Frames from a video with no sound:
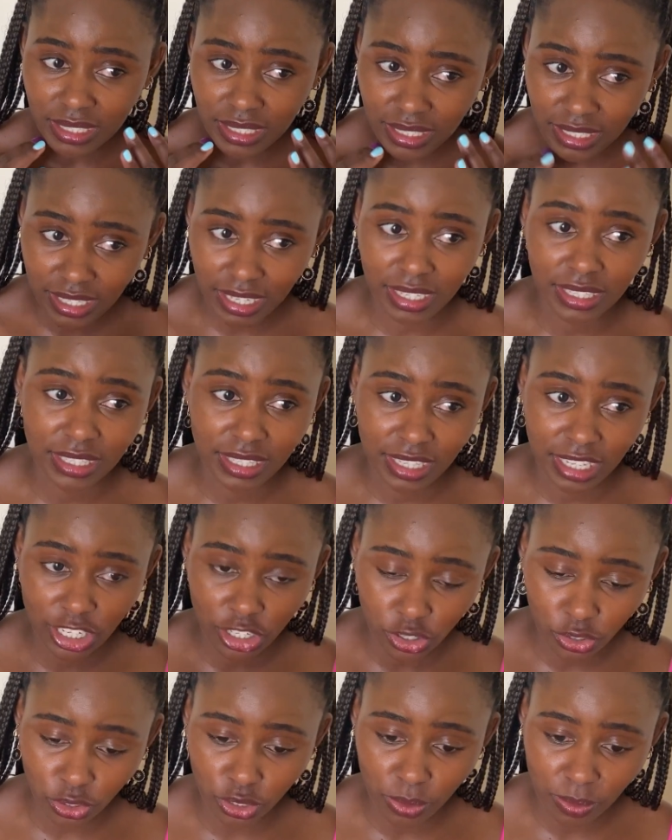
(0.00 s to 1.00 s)
just the
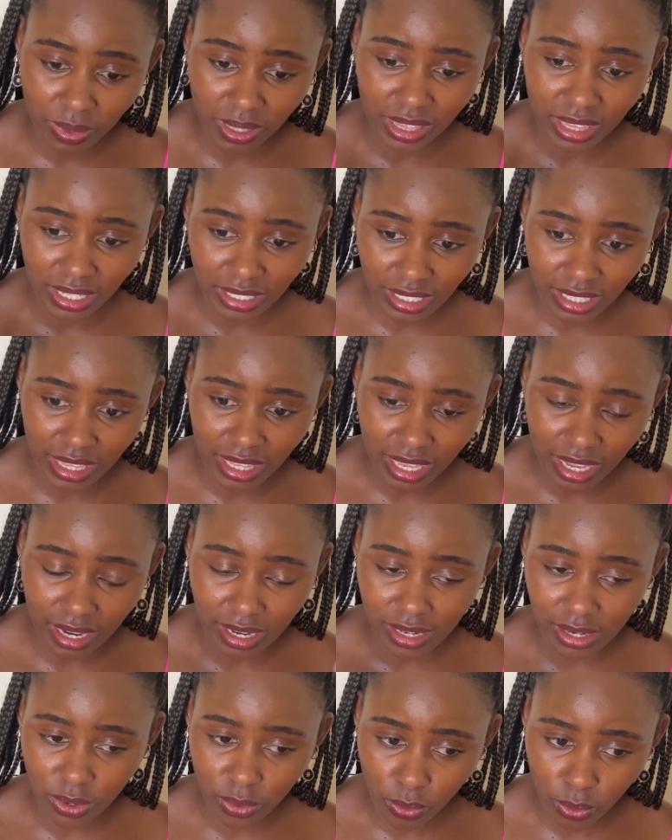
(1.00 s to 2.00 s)
document that they are
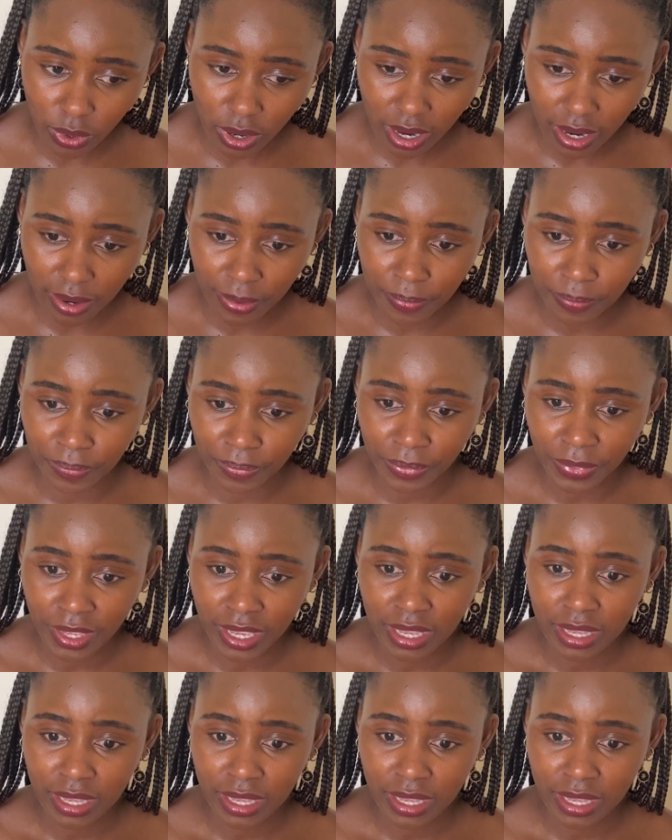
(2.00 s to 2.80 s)
requiring.